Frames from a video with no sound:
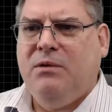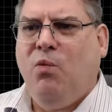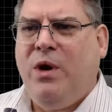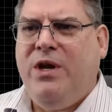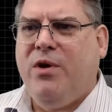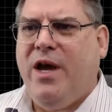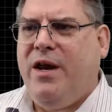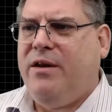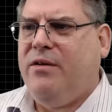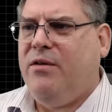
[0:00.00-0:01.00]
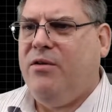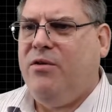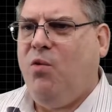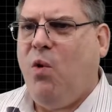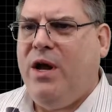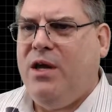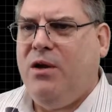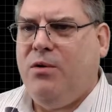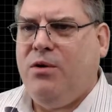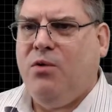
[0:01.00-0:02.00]
when you get it the way
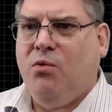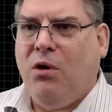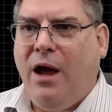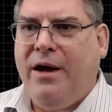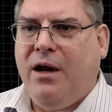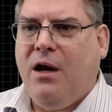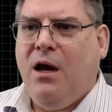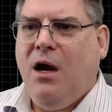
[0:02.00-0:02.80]
you like,